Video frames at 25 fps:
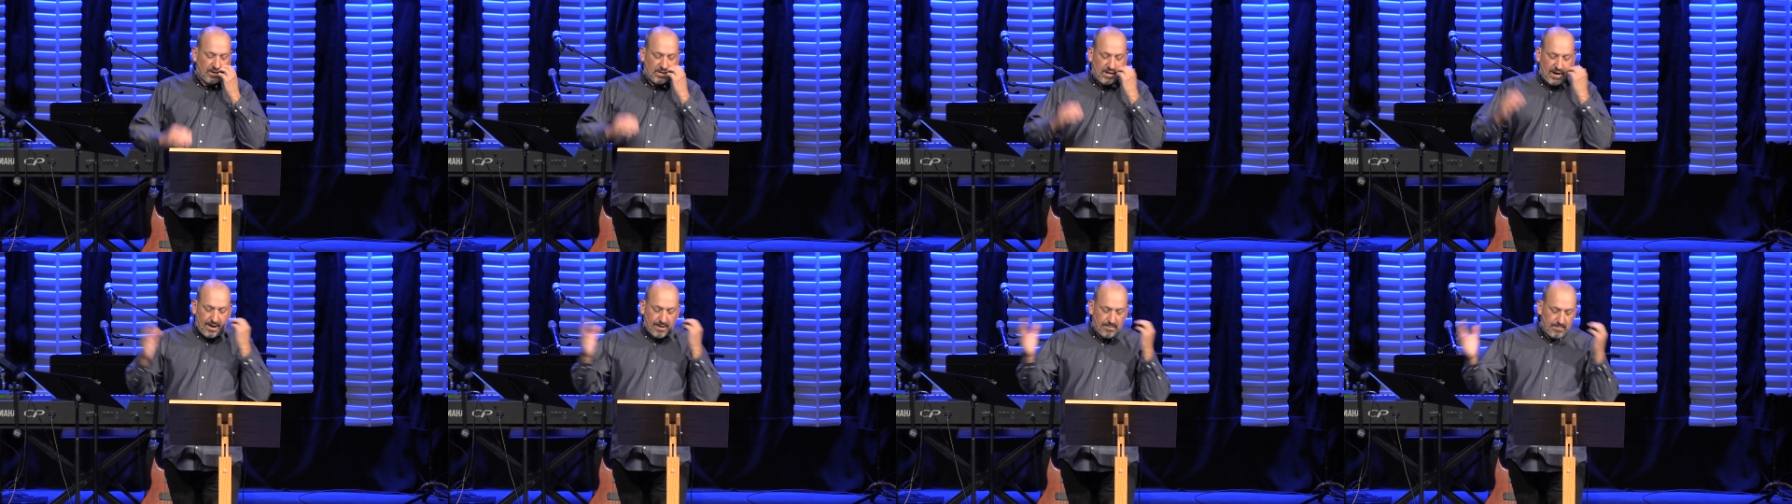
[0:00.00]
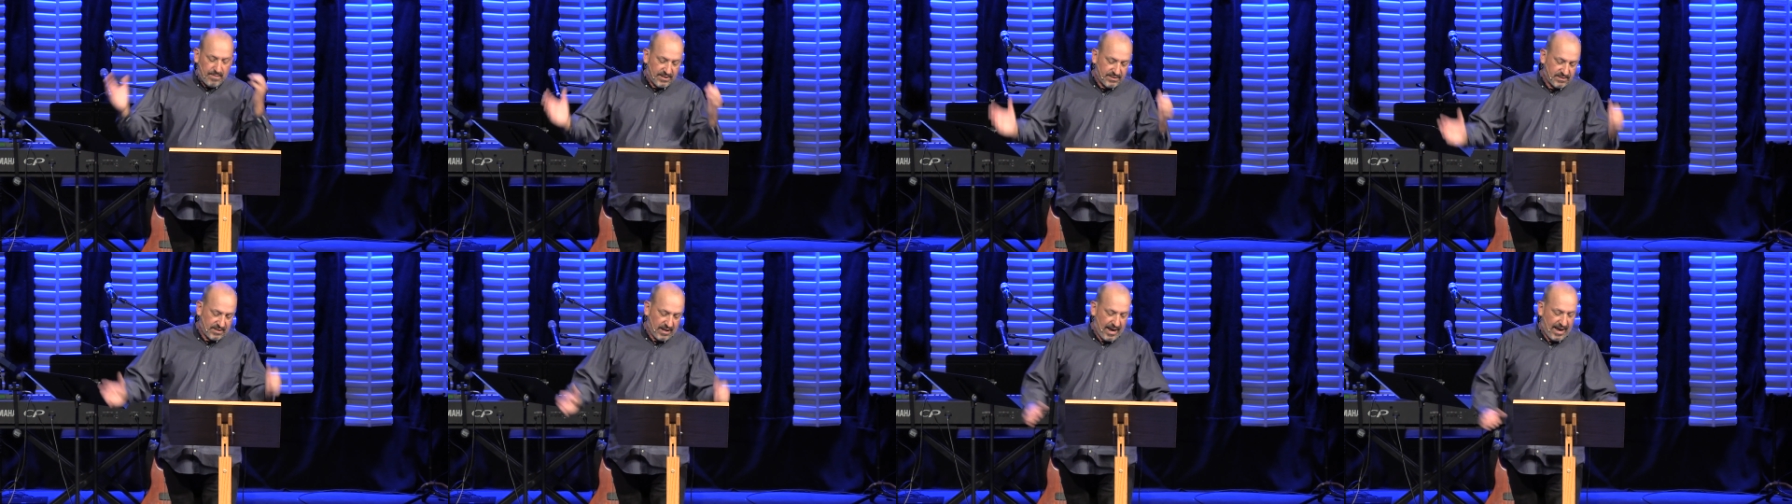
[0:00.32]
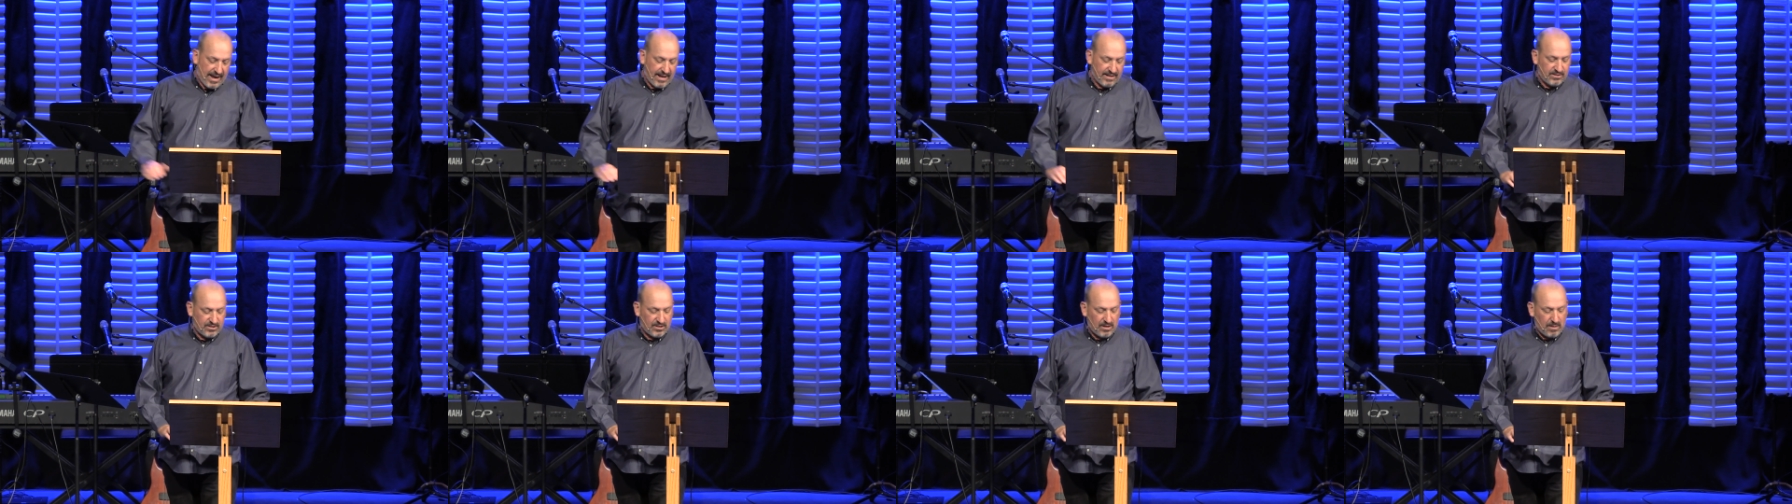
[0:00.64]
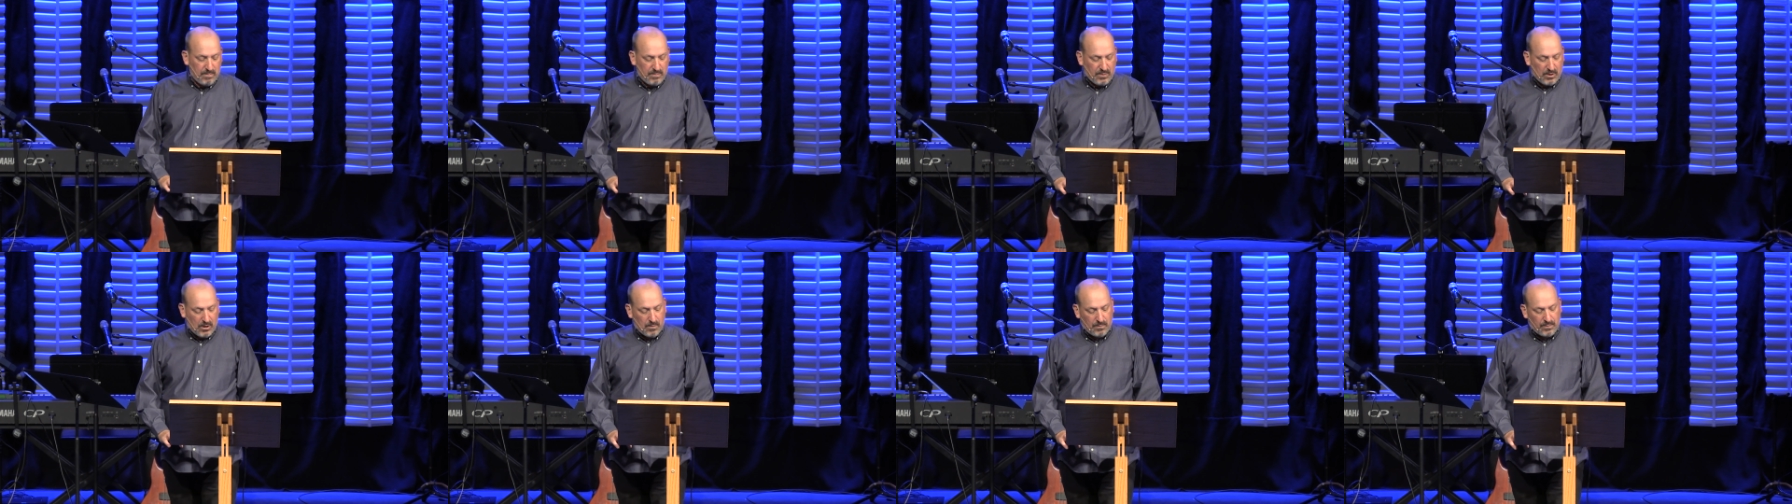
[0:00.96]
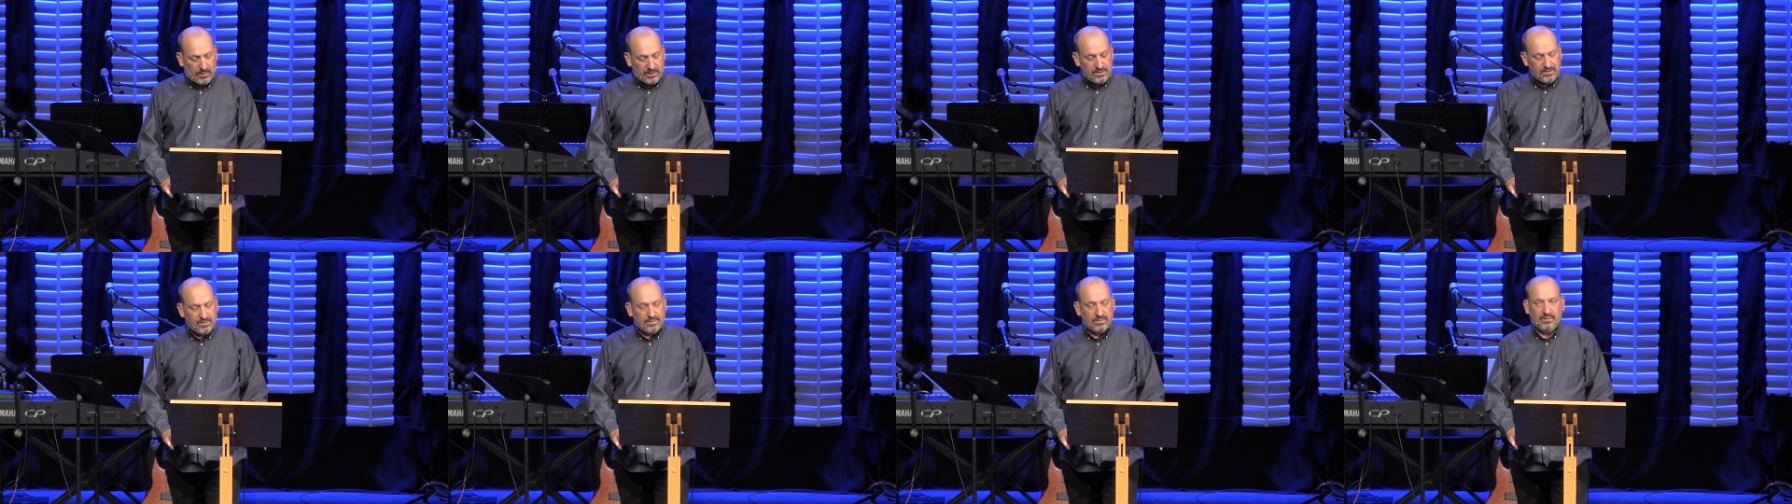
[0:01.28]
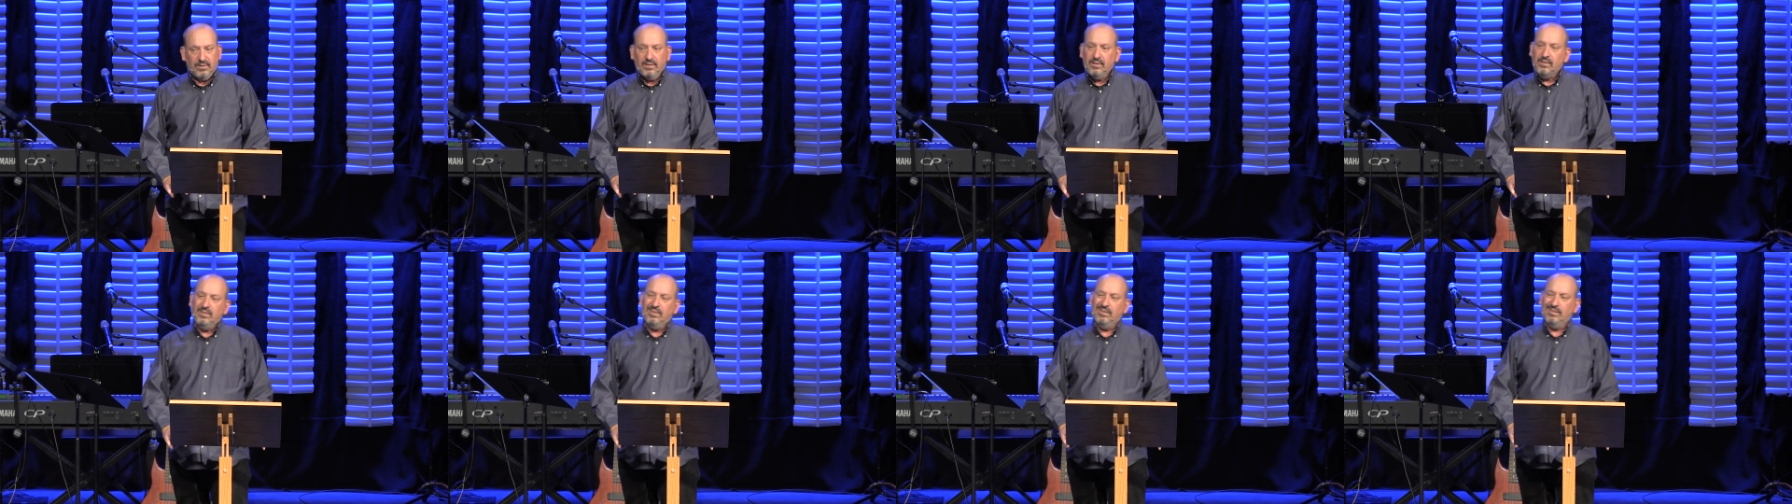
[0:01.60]
God must have had some purpose.
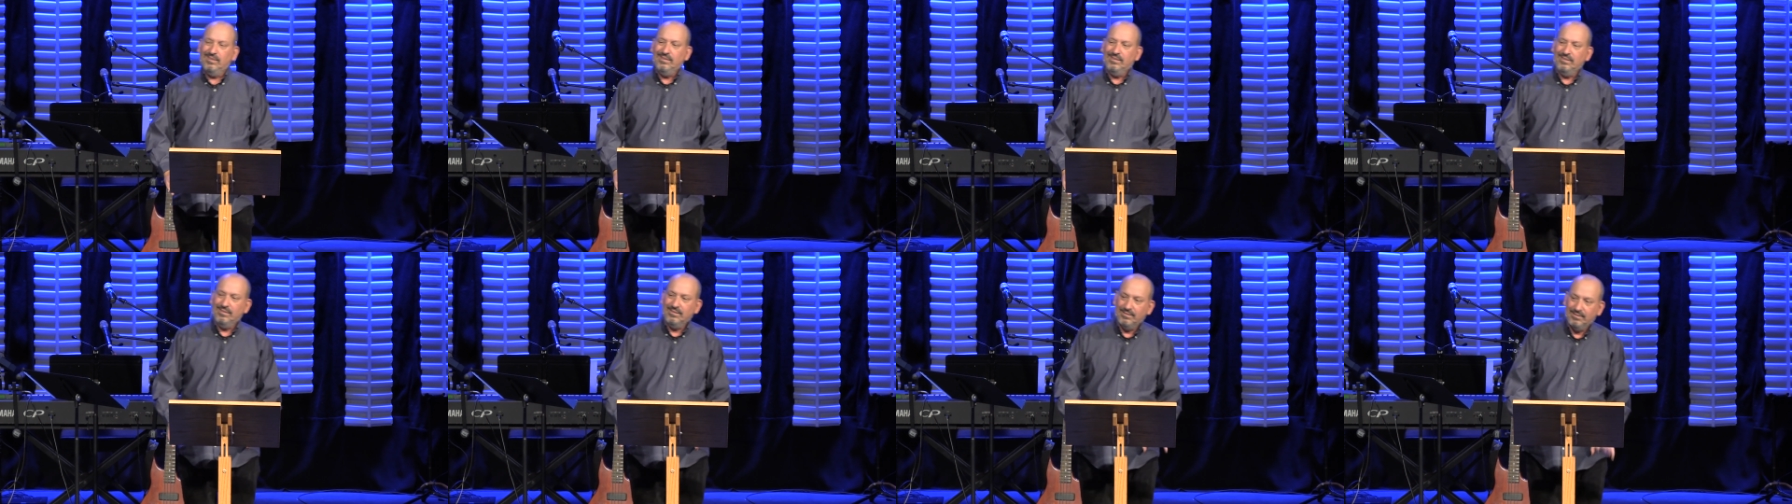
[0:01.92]
Uh,